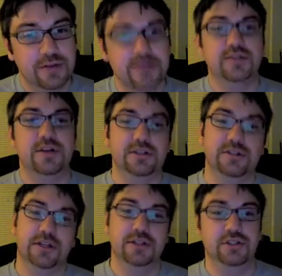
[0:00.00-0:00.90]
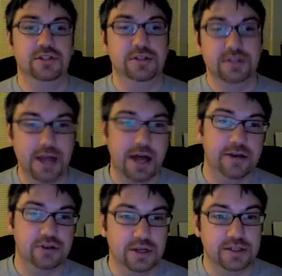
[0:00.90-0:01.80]
This legislation does not
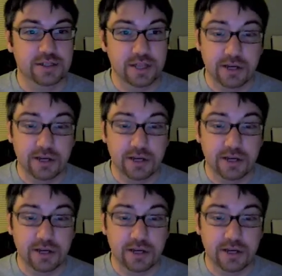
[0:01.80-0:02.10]
address the